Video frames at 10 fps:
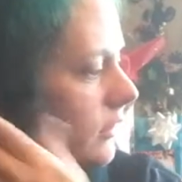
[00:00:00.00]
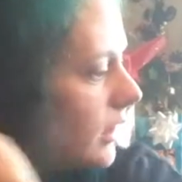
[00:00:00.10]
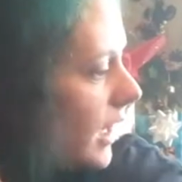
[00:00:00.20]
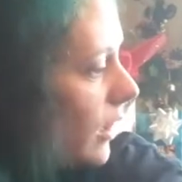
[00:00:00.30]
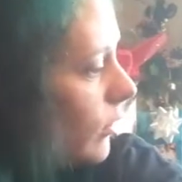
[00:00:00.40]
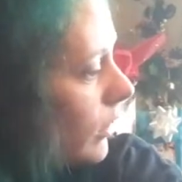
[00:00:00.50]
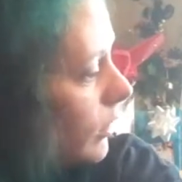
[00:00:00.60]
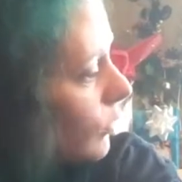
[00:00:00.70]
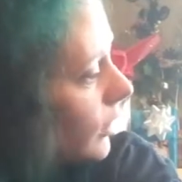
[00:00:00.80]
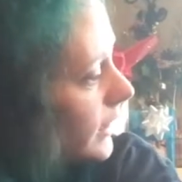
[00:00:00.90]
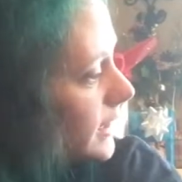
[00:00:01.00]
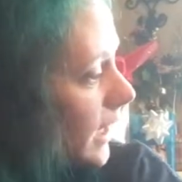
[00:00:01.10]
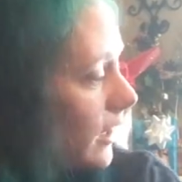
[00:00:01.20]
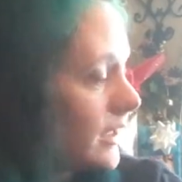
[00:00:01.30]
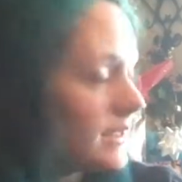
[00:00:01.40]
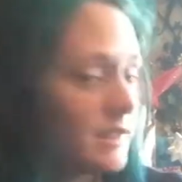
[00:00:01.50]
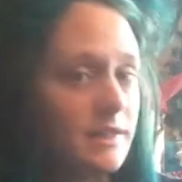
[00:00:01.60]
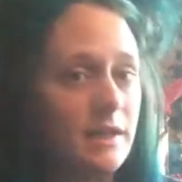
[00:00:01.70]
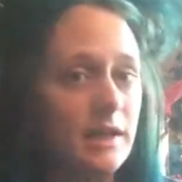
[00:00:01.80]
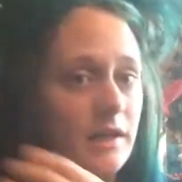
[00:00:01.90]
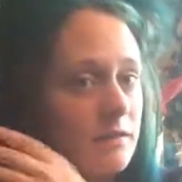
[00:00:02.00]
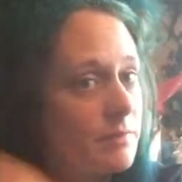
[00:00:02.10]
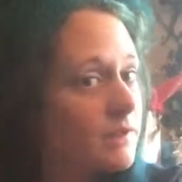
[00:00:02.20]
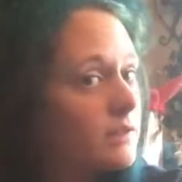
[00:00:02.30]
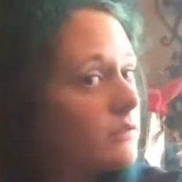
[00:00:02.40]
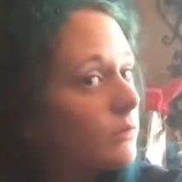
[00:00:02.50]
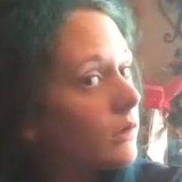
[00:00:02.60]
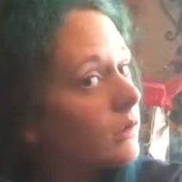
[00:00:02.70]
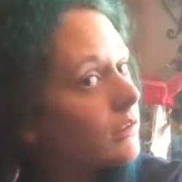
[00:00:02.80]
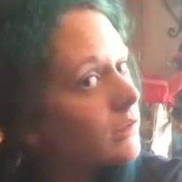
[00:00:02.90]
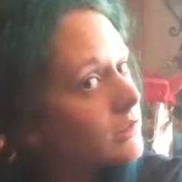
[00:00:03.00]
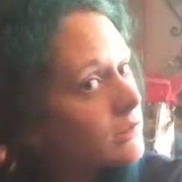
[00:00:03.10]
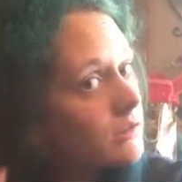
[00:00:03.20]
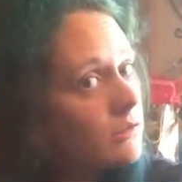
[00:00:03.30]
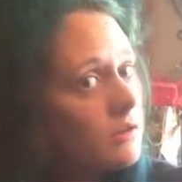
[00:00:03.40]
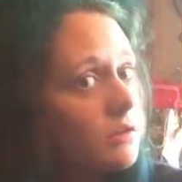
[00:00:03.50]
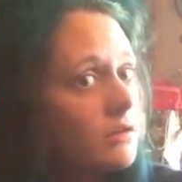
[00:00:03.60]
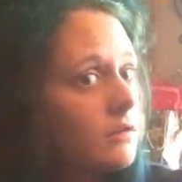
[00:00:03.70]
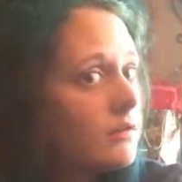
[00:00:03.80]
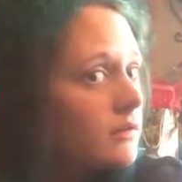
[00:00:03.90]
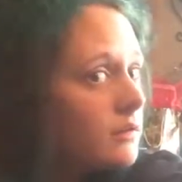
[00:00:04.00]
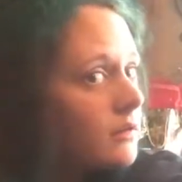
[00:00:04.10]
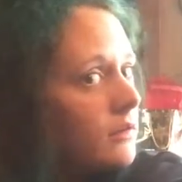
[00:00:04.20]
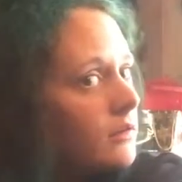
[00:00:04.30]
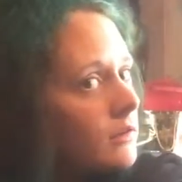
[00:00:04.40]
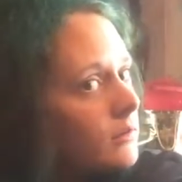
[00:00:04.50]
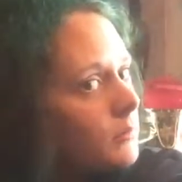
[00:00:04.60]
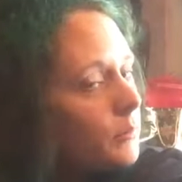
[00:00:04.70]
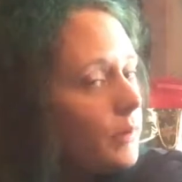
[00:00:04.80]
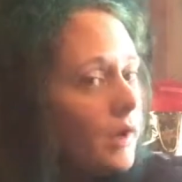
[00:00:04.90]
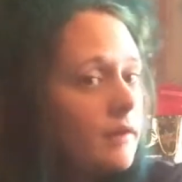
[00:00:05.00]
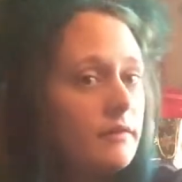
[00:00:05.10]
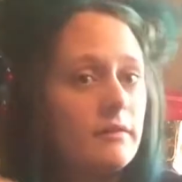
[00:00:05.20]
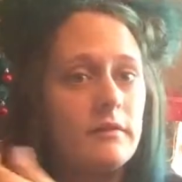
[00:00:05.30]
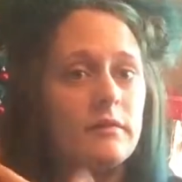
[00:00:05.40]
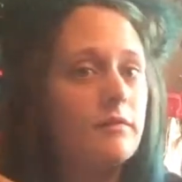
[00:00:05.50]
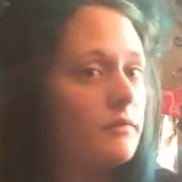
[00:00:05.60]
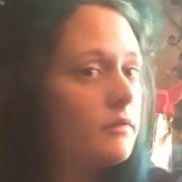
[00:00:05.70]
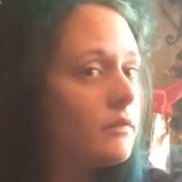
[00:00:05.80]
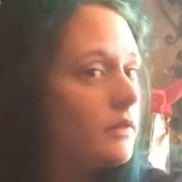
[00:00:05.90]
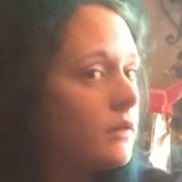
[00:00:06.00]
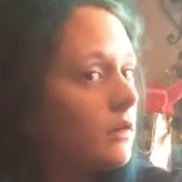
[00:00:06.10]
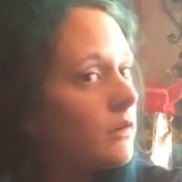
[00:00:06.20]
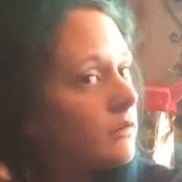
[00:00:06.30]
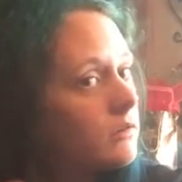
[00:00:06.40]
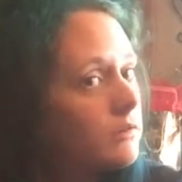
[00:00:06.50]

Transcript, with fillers: And how well it worked. I honestly didn't expect it to work this good. But, you know,